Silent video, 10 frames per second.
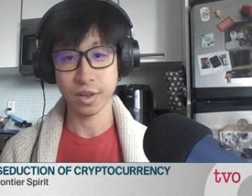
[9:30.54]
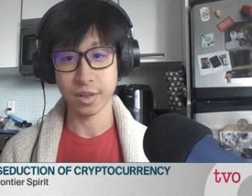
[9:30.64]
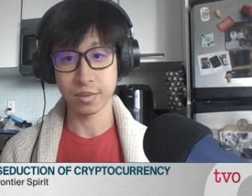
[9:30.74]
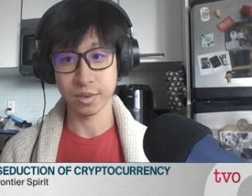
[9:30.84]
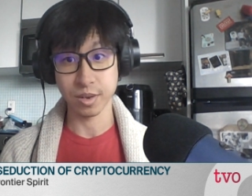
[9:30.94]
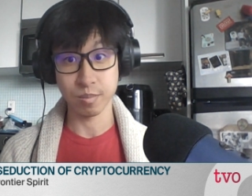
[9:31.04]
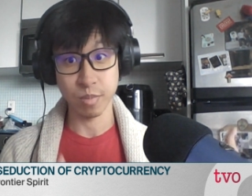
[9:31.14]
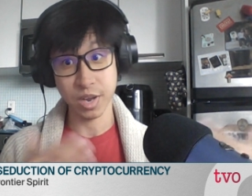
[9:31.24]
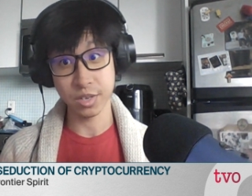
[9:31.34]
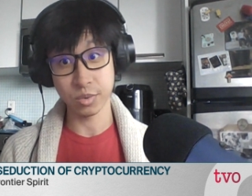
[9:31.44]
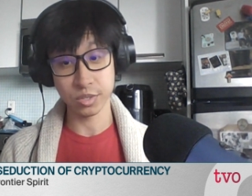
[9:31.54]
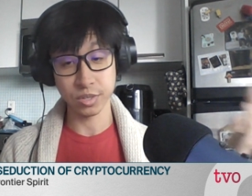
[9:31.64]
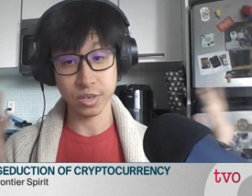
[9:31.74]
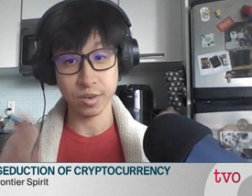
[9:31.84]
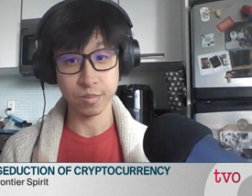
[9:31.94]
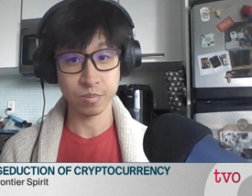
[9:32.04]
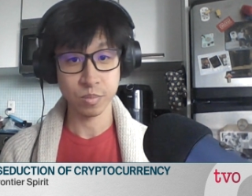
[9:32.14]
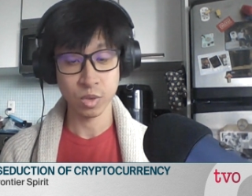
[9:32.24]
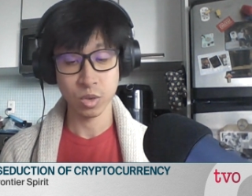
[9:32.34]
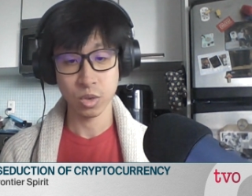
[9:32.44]
And uh, mining was a uh,
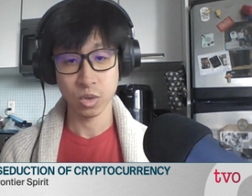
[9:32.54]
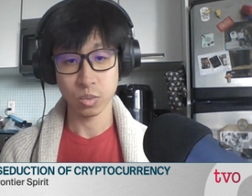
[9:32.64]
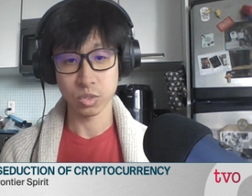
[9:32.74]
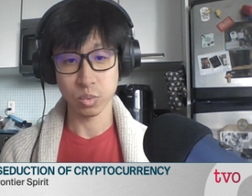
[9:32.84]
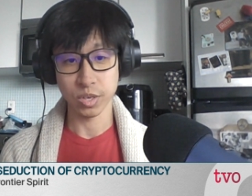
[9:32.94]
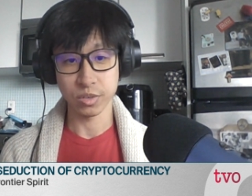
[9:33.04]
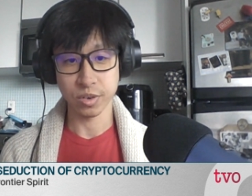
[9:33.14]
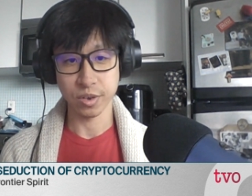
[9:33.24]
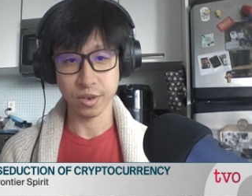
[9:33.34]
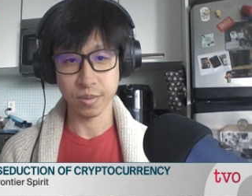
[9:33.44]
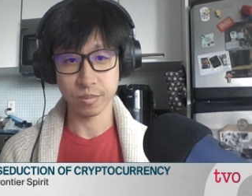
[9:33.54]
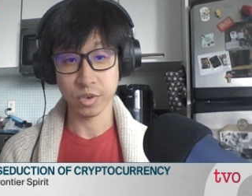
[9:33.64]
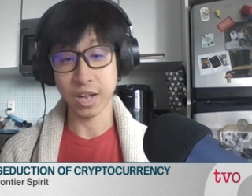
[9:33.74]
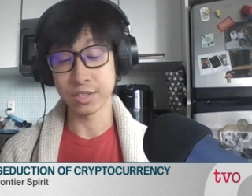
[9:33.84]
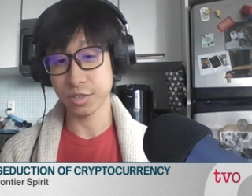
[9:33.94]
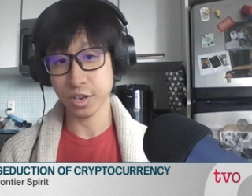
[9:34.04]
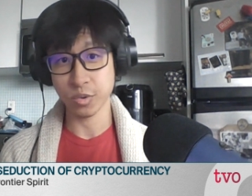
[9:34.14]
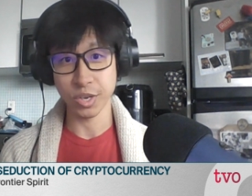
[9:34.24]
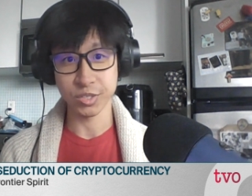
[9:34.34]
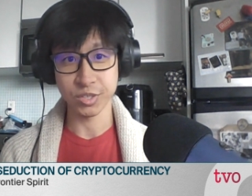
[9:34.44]
was a way to, to answer that
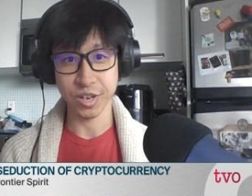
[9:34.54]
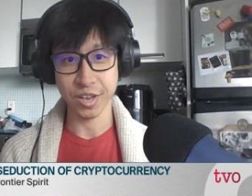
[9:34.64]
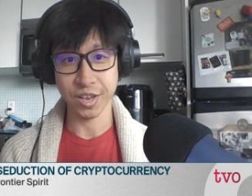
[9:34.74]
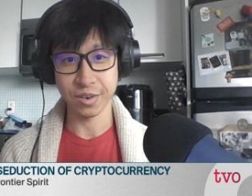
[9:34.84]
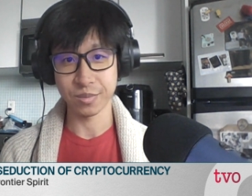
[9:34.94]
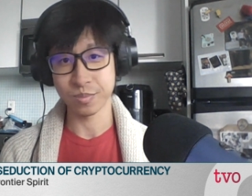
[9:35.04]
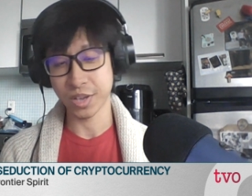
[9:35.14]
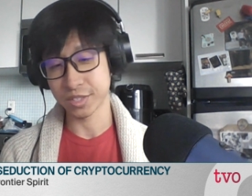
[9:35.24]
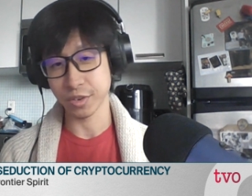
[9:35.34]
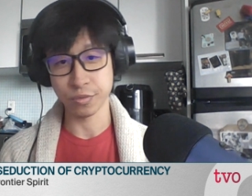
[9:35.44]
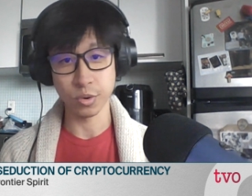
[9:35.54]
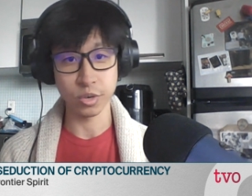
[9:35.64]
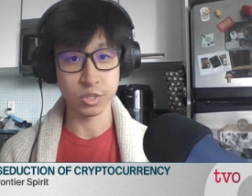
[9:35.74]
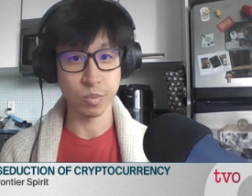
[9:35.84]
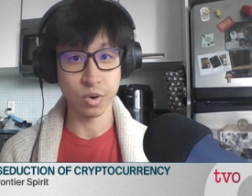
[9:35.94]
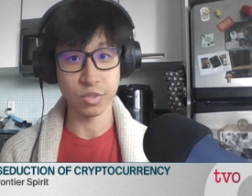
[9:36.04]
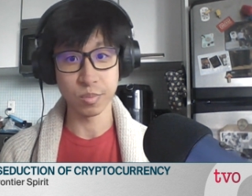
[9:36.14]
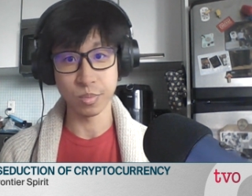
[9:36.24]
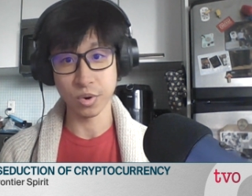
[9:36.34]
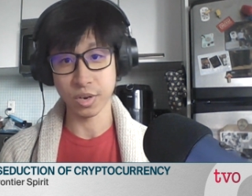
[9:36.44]
question. And as I focus more on the
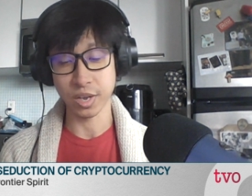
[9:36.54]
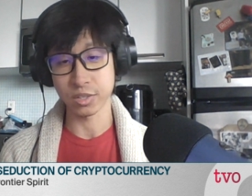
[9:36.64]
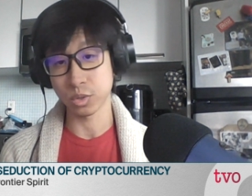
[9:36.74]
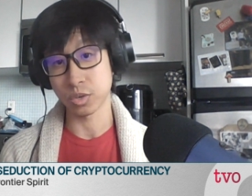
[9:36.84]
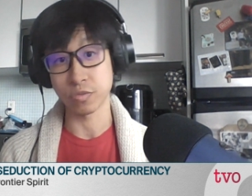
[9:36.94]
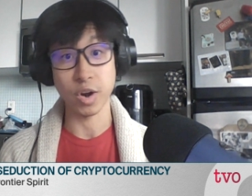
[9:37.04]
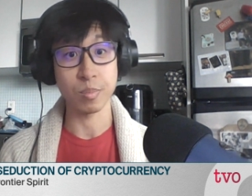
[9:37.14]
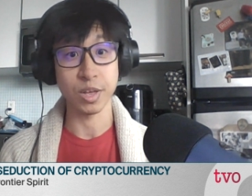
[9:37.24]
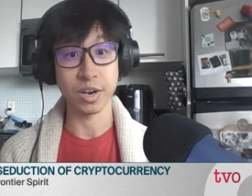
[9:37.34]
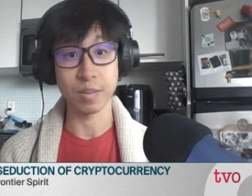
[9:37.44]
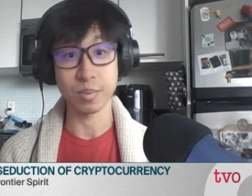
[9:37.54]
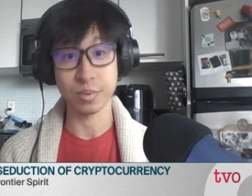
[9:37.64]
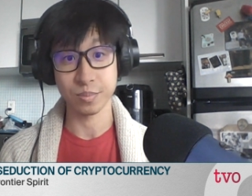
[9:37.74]
book, I sort of wrap that up.